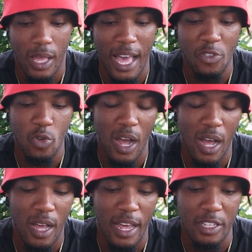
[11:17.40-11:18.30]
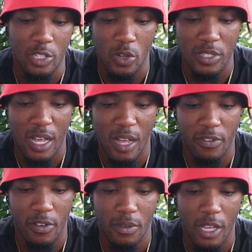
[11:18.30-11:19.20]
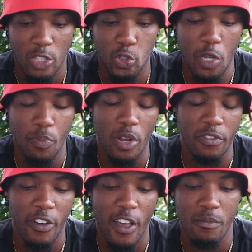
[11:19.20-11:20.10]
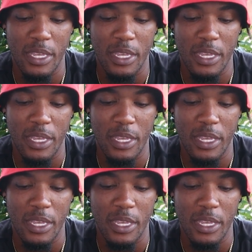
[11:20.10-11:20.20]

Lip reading: and it does have a 3.5